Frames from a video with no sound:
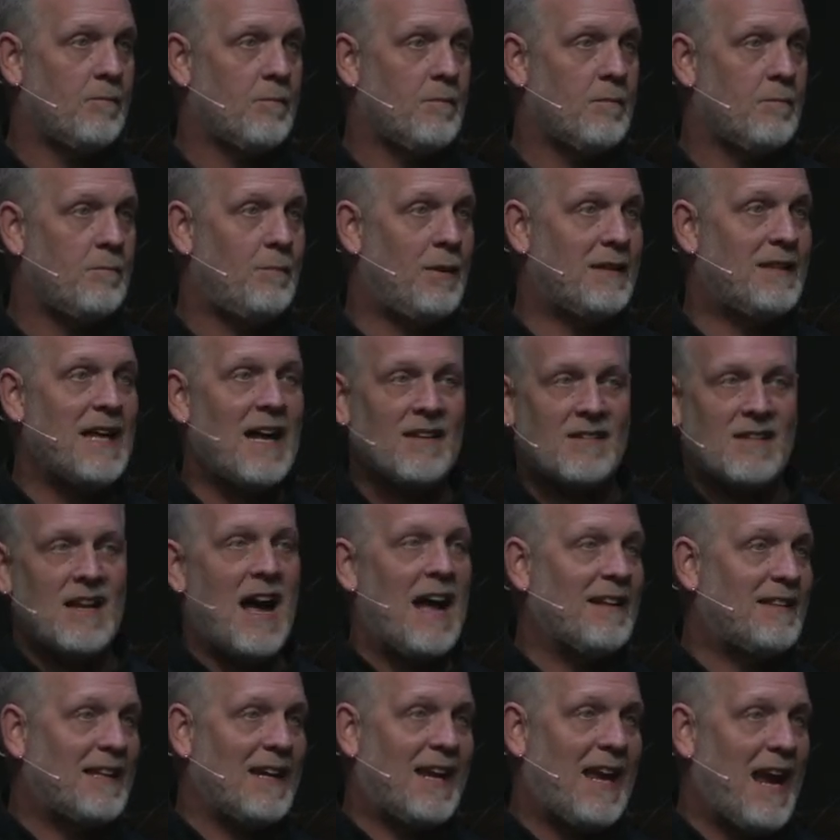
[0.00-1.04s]
But that's
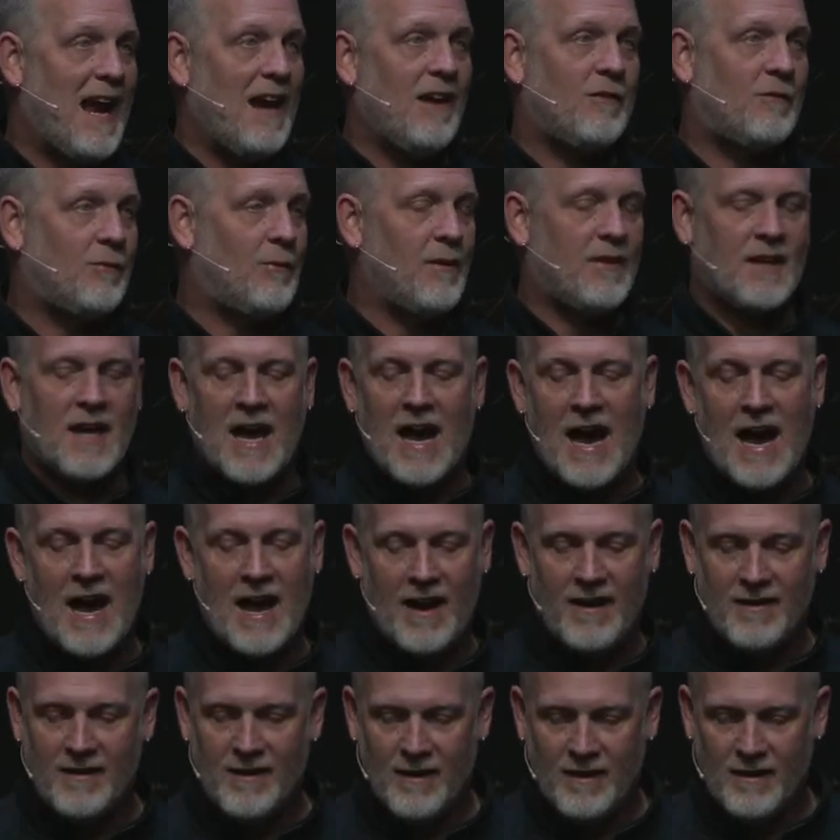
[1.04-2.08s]
not the case with
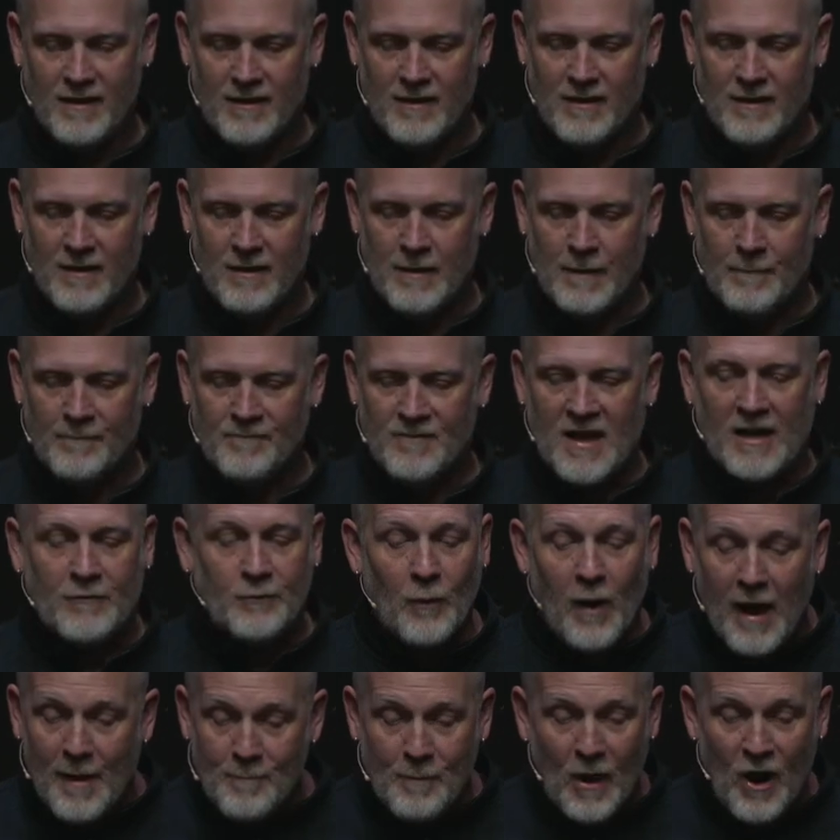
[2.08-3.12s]
God. That's
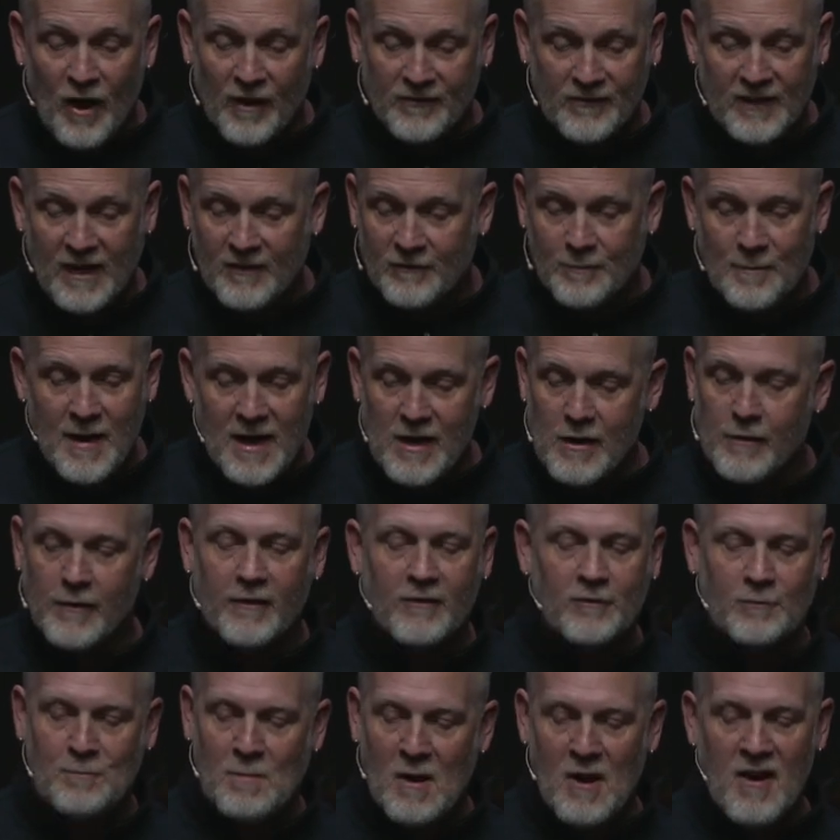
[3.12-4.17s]
why Paul says, May you
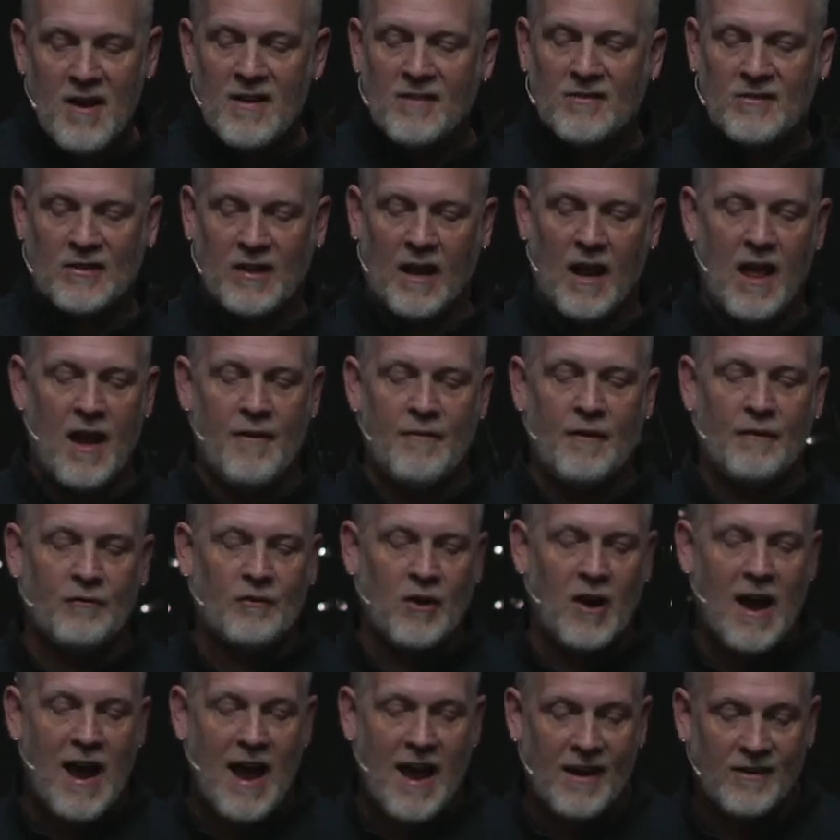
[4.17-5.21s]
experience the love of
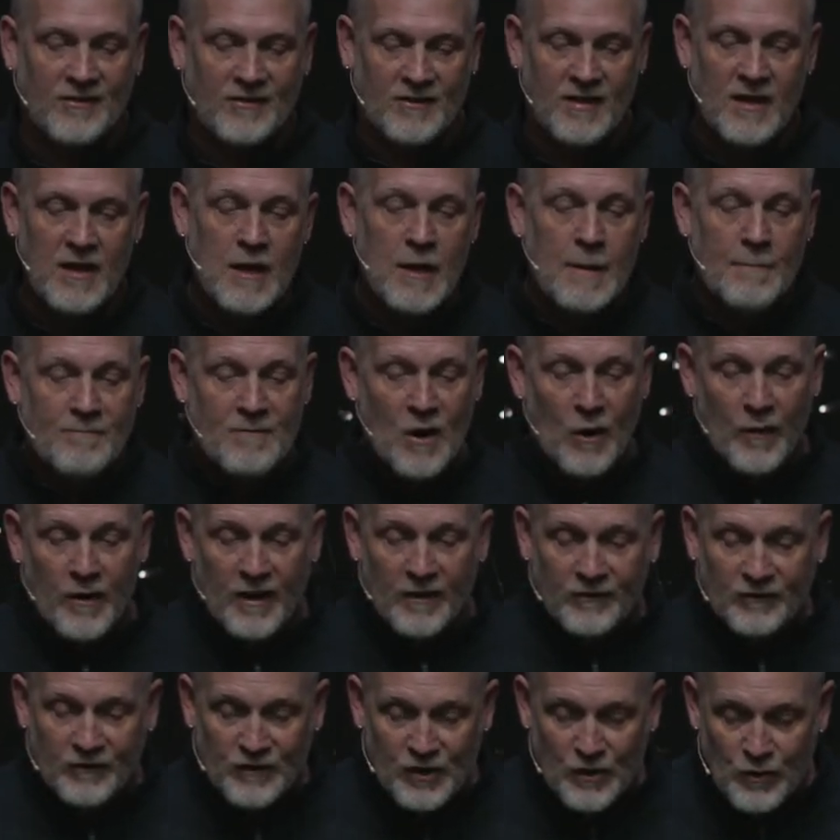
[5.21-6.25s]
Christ, though it
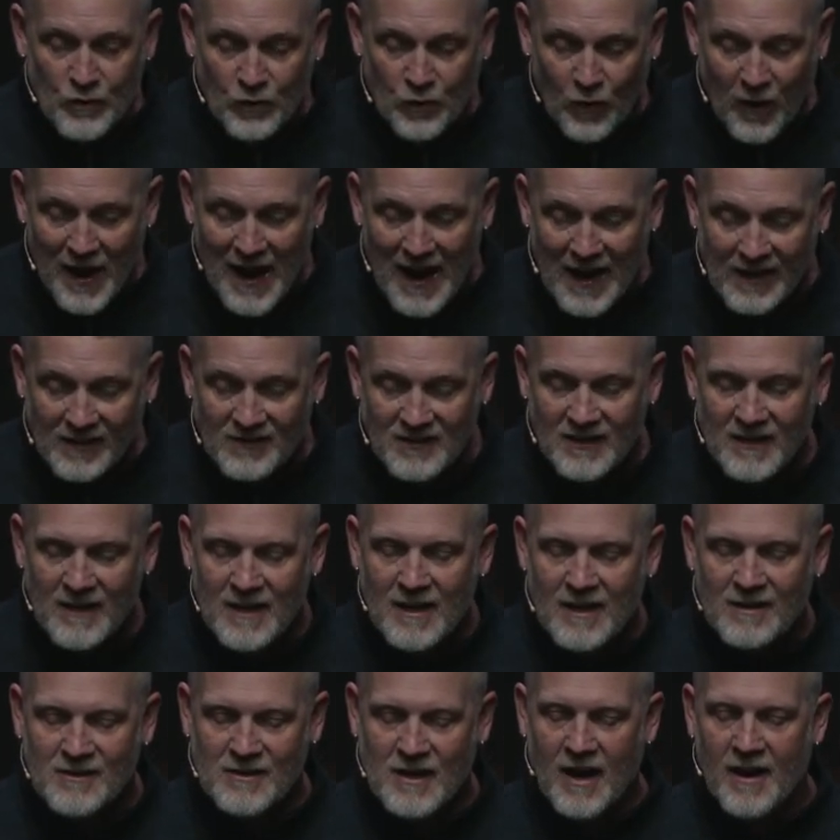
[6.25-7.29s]
is too great
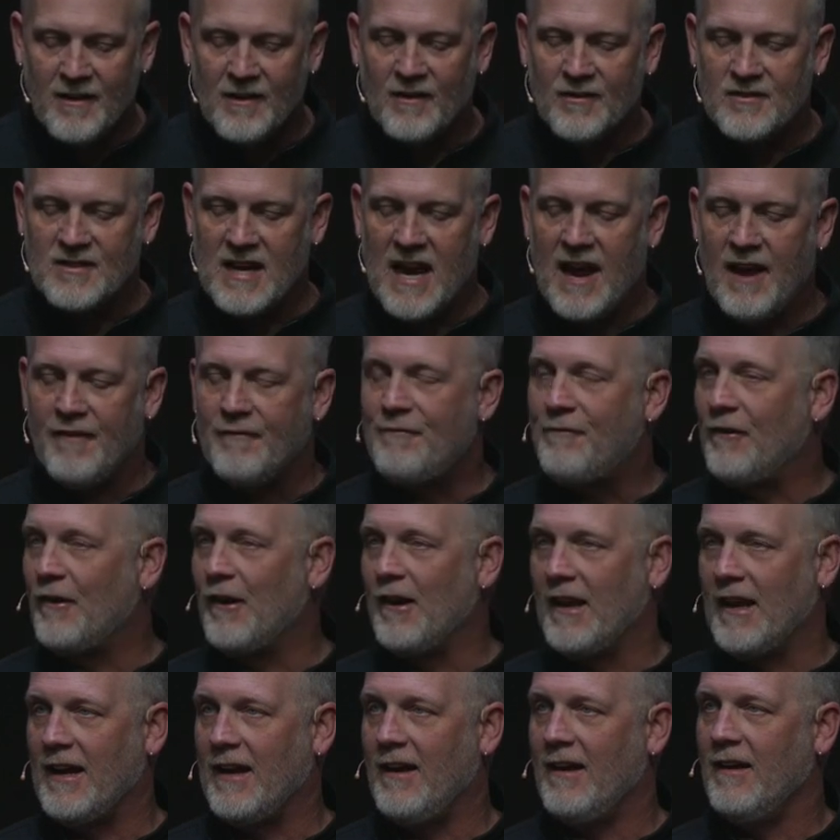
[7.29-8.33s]
to understand
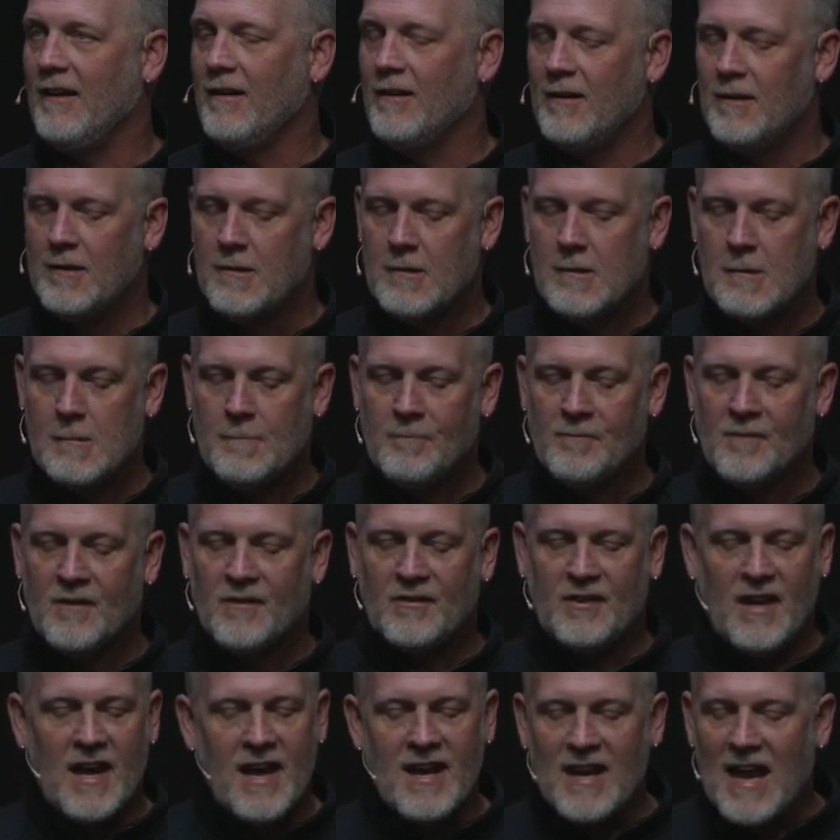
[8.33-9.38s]
fully.
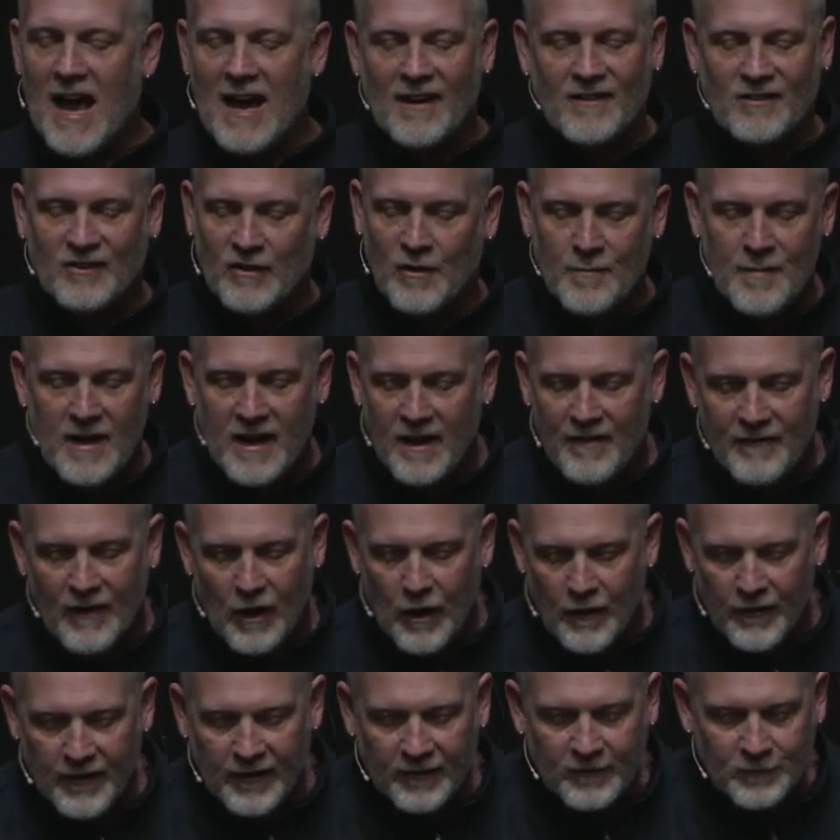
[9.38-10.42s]
See, unlike so many of our
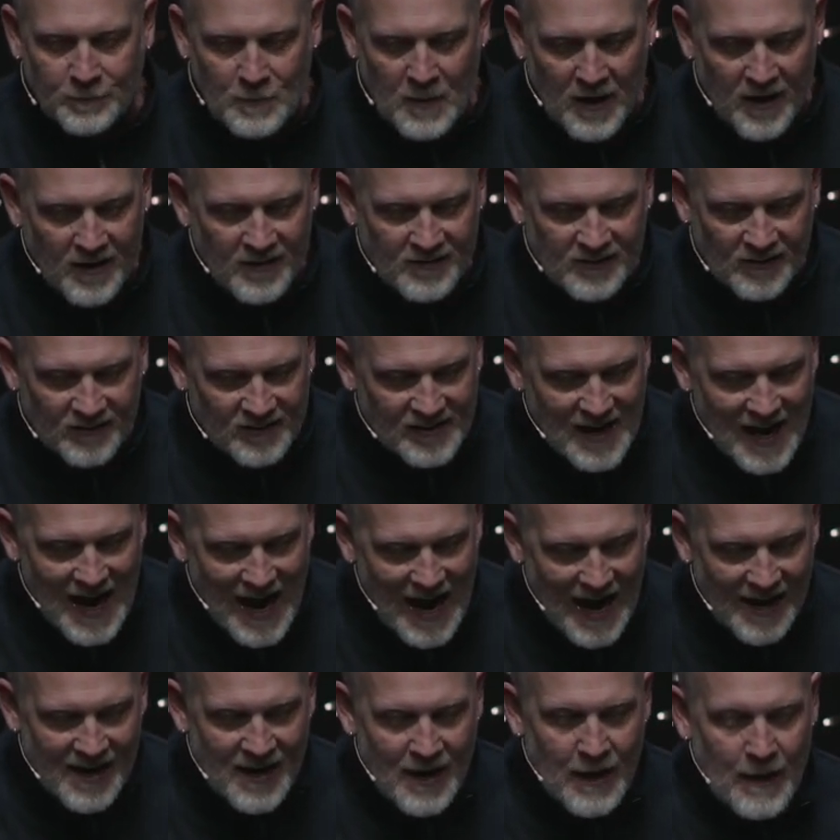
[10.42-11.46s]
own experiences,
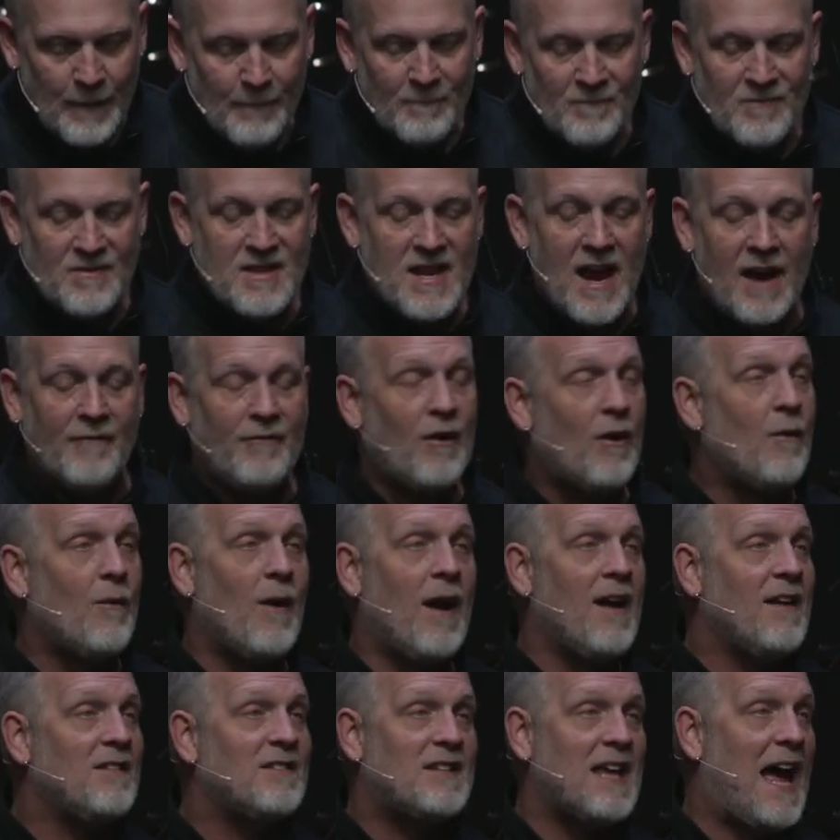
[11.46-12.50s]
God never
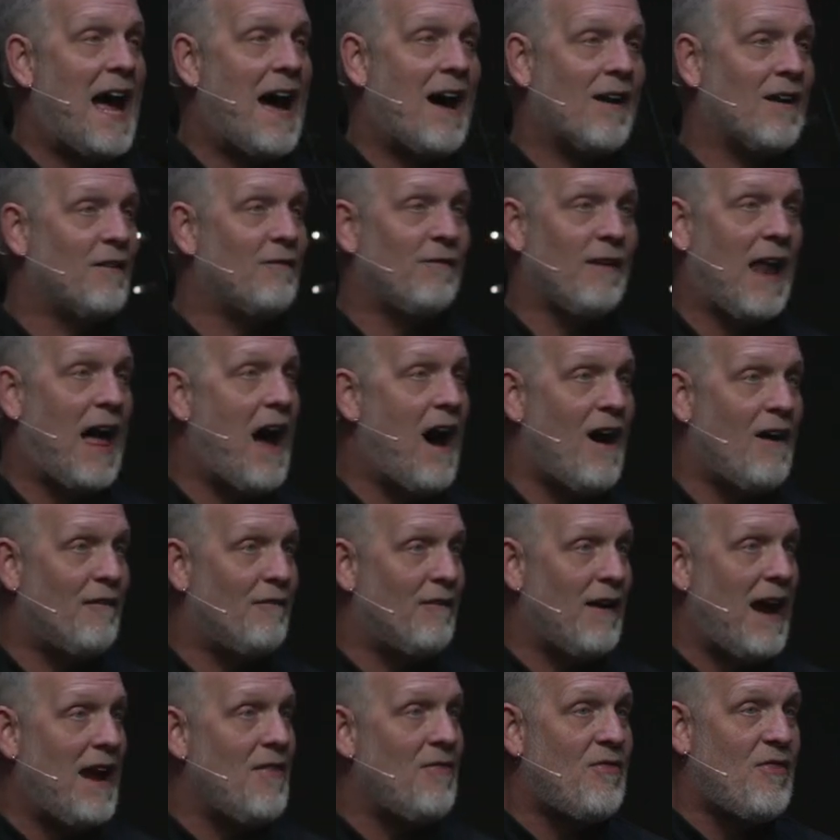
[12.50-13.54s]
runs out of love.
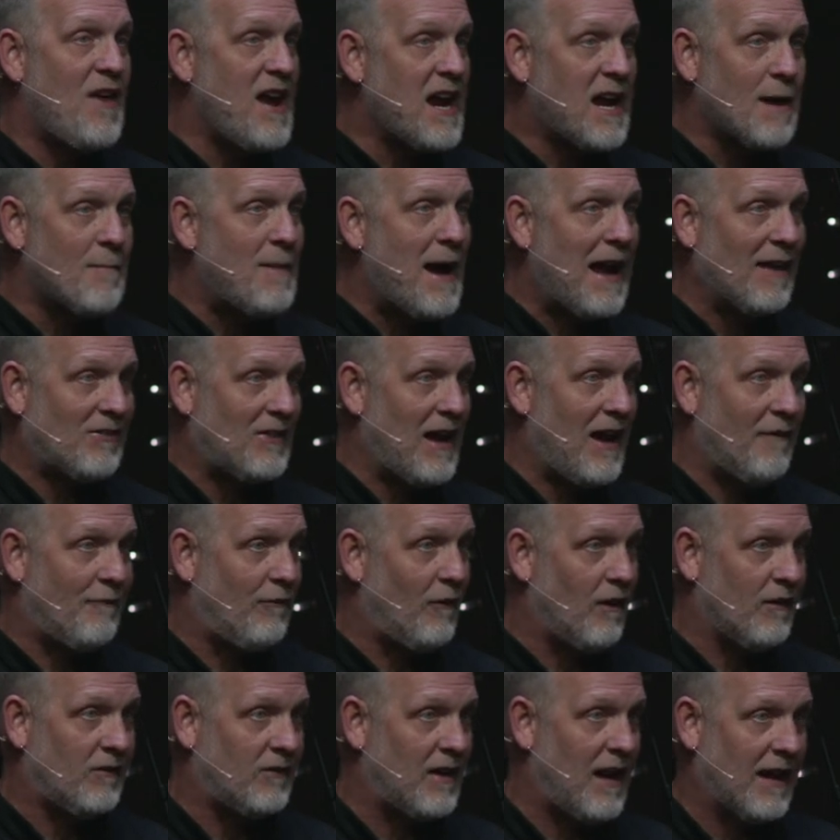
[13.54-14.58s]
And think about that for
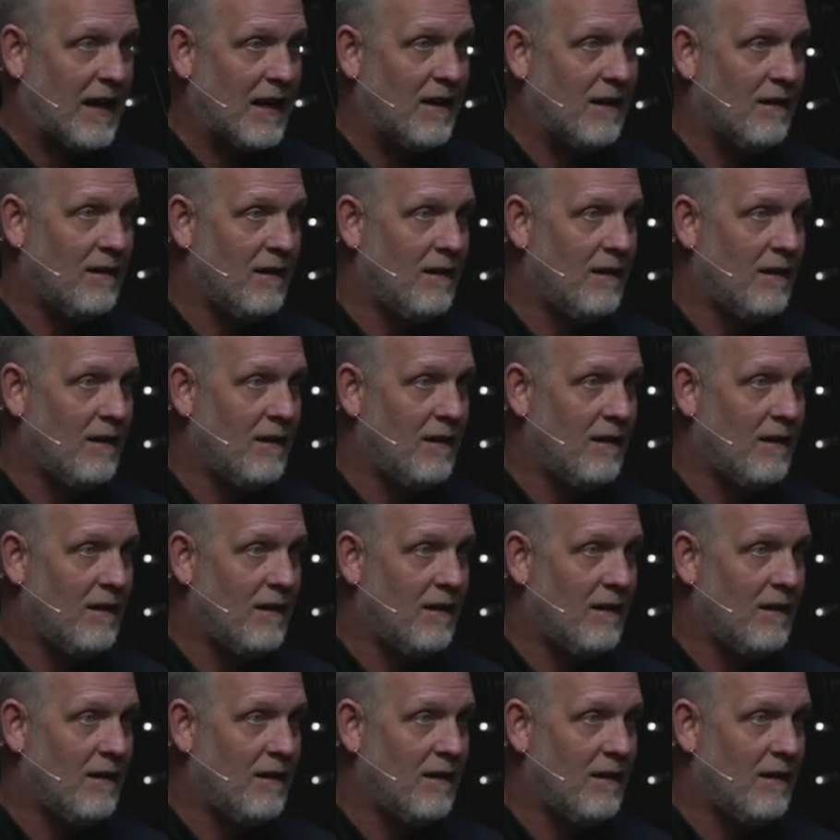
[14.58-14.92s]
a second.